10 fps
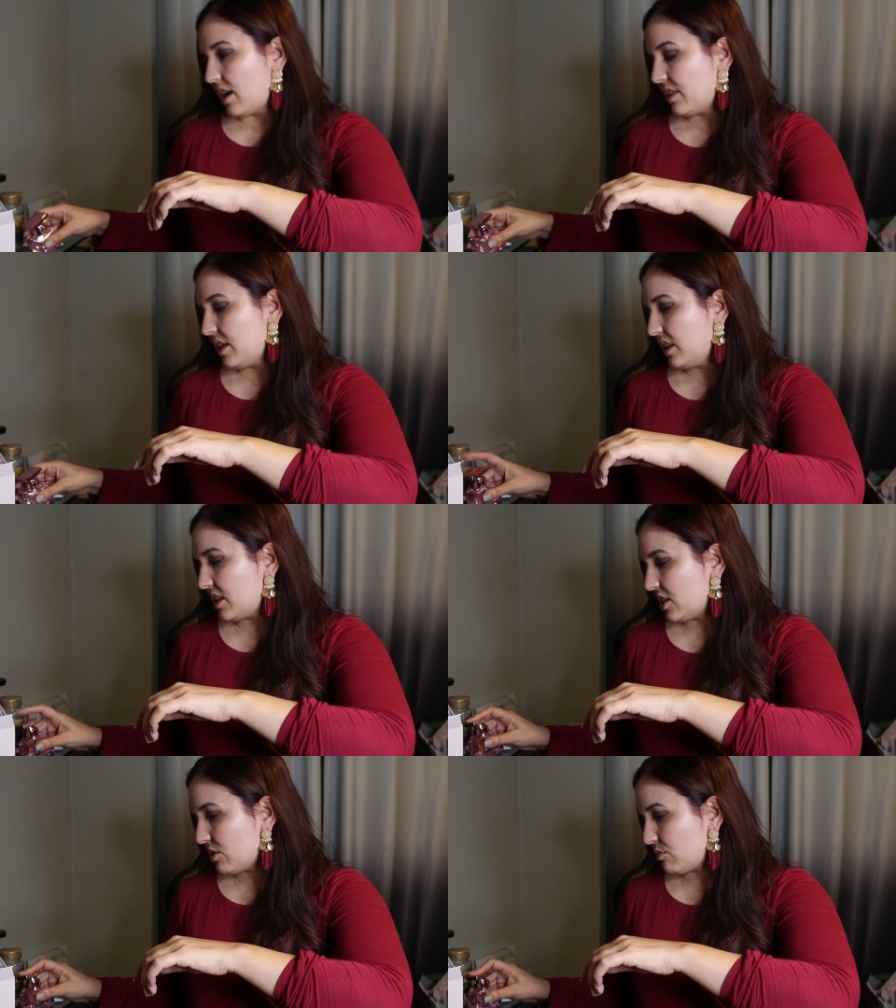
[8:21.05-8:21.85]
I think
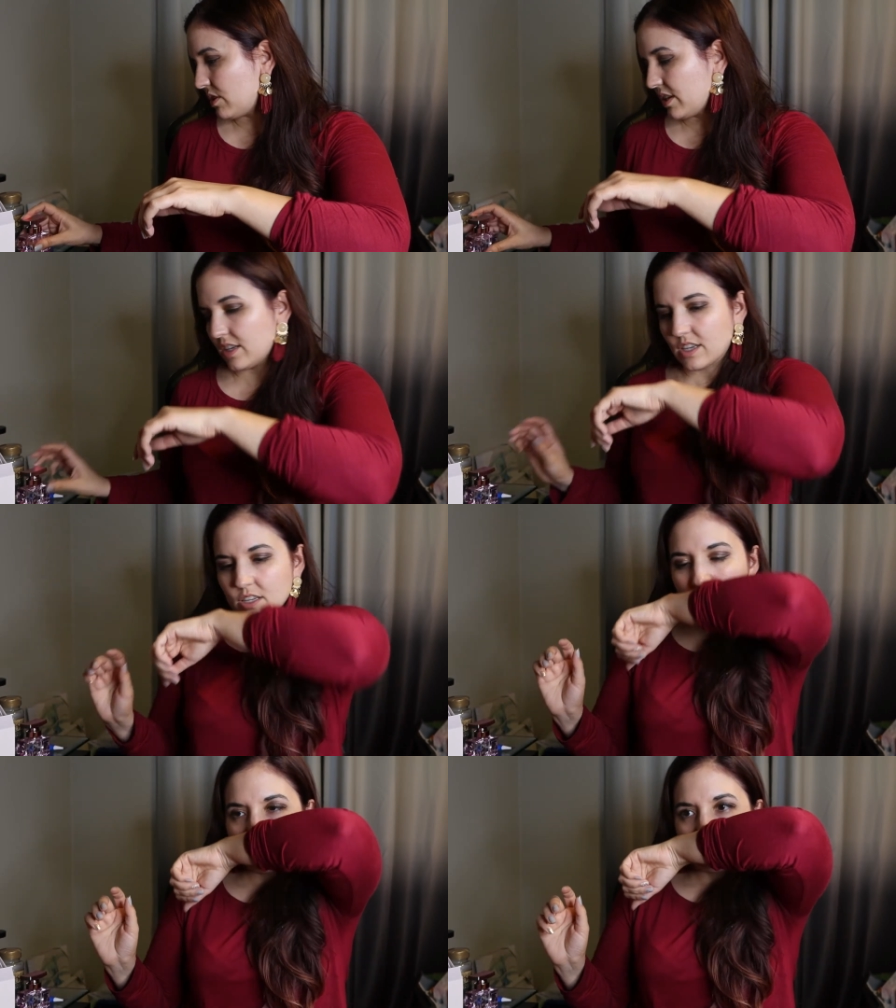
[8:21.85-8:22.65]
this one
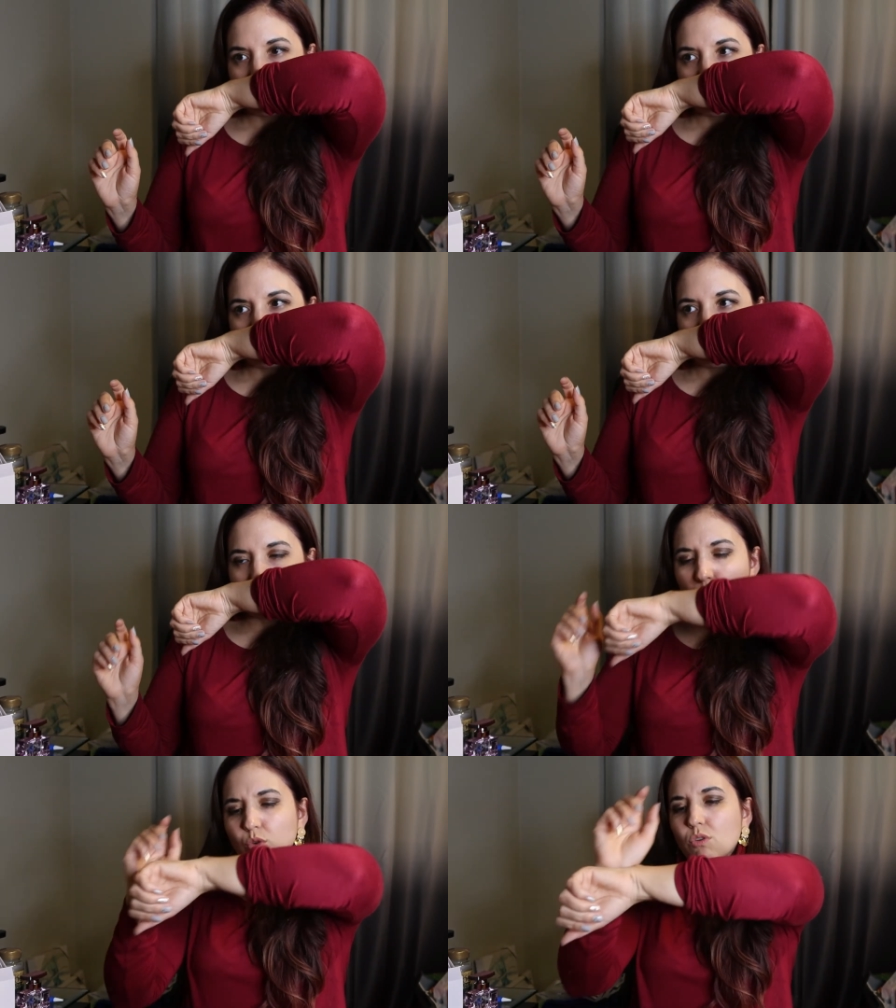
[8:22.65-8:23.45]
is
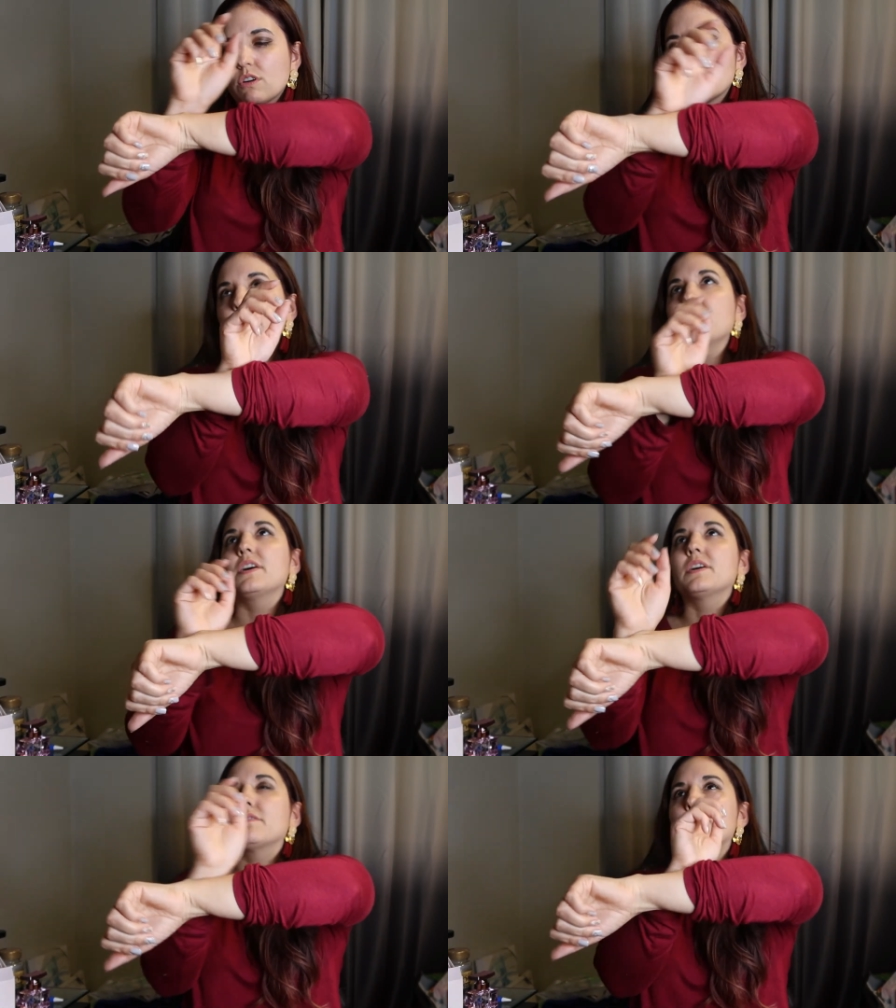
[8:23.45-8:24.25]
more
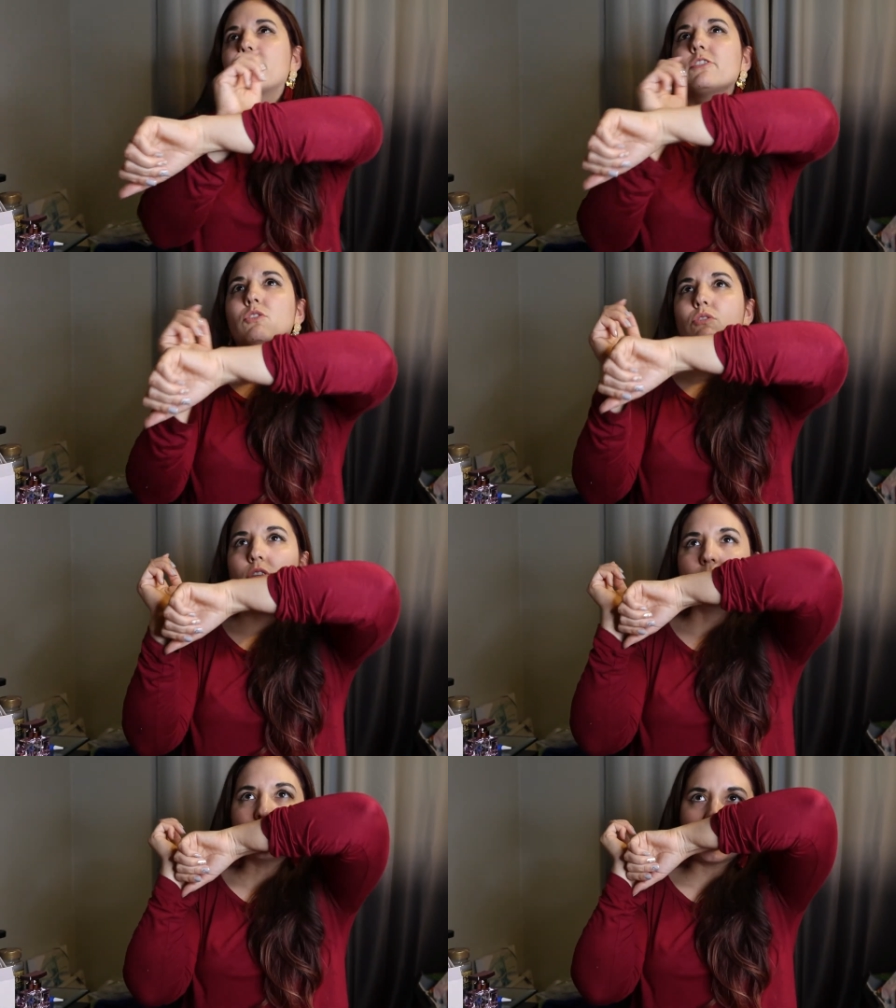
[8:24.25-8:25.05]
um,
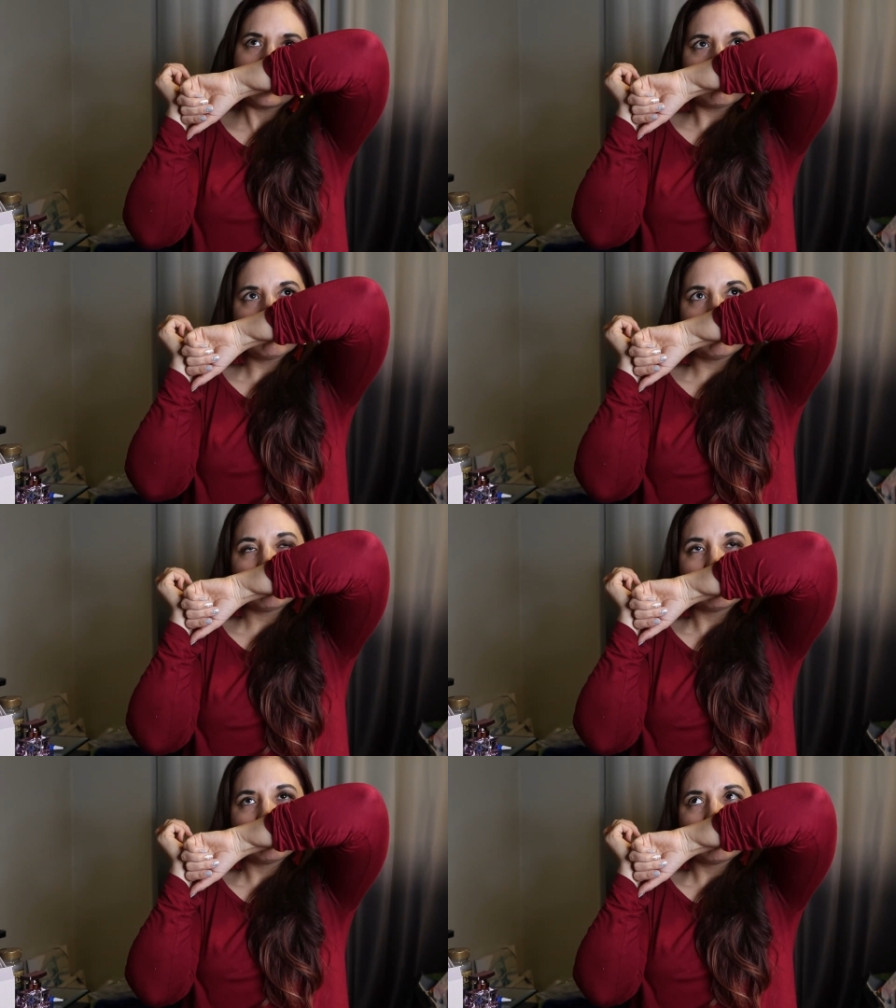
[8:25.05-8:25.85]
florally,
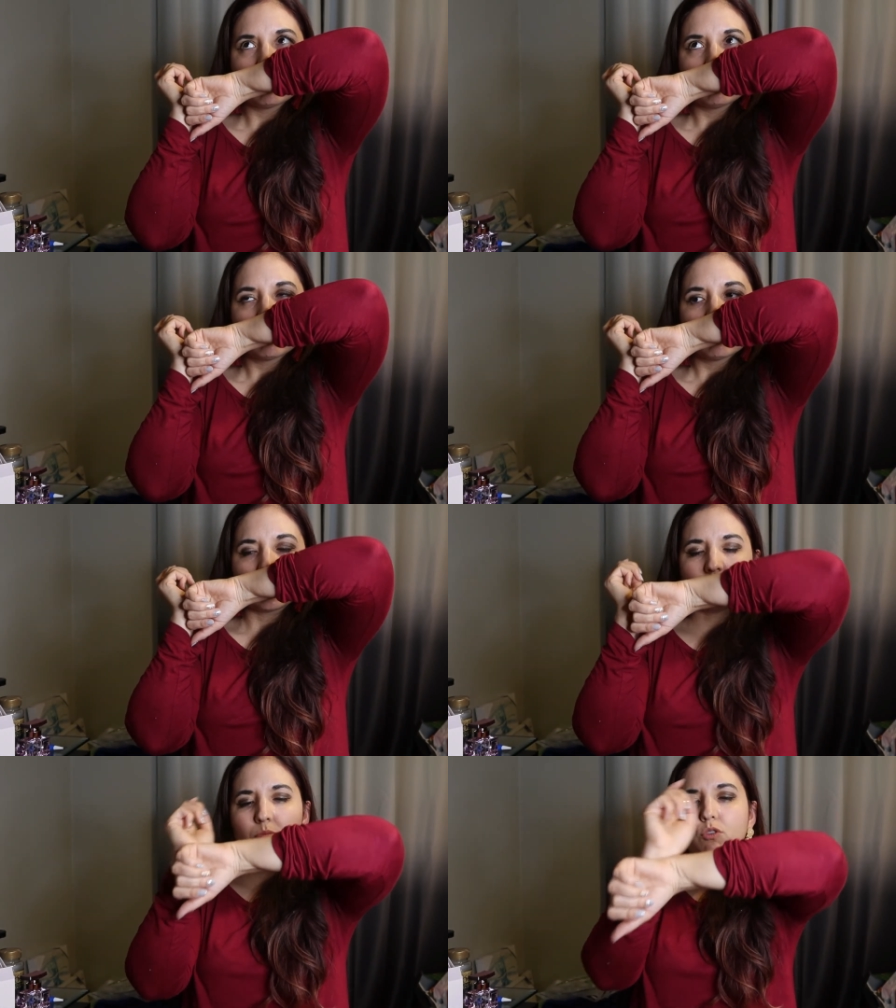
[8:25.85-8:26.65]

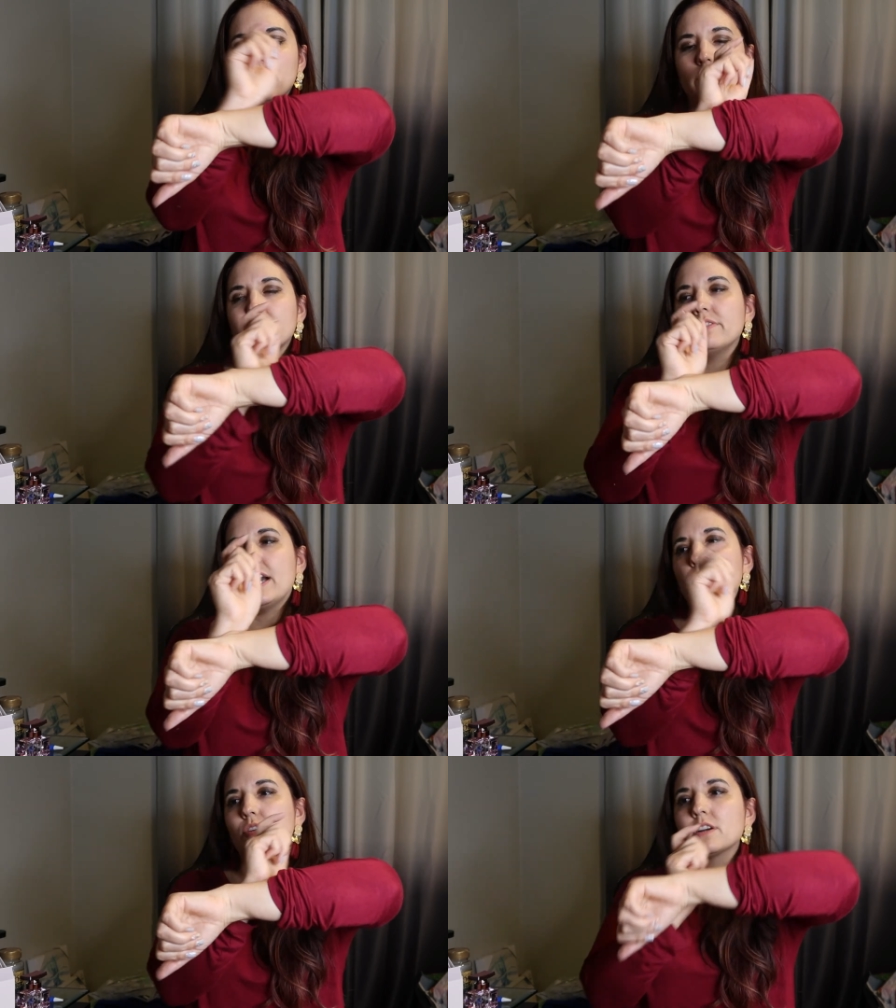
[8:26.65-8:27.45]
like more of a
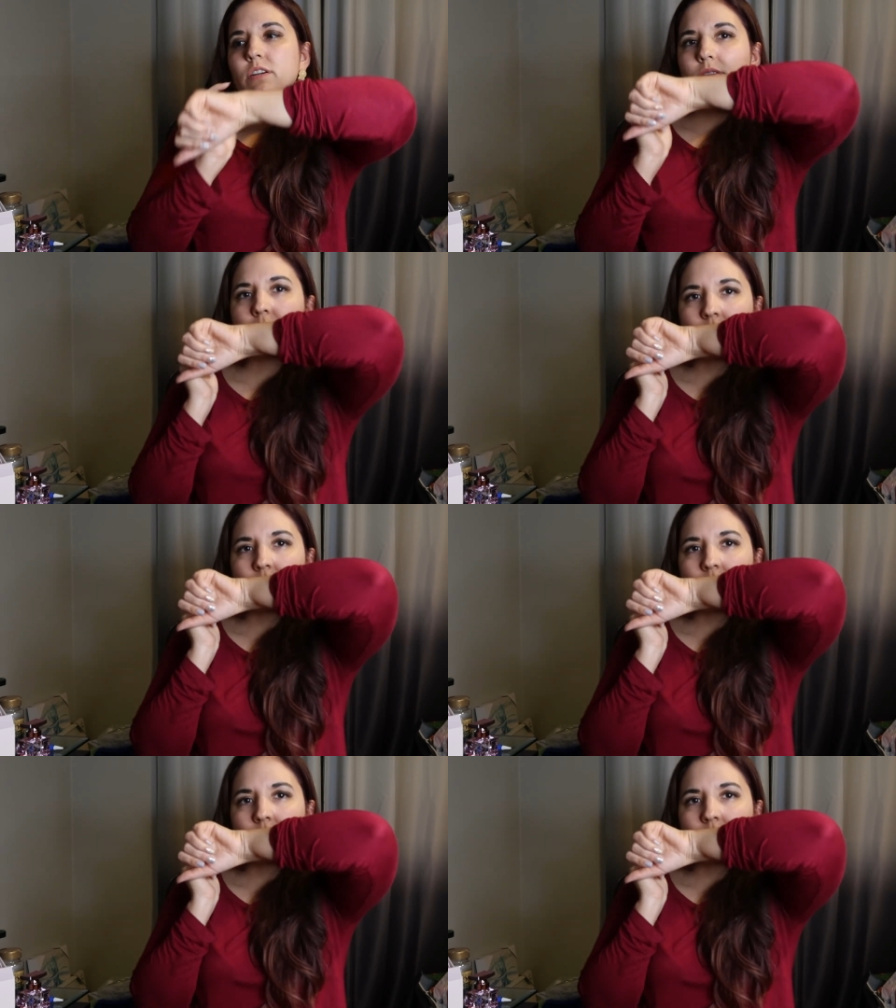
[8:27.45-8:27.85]
flower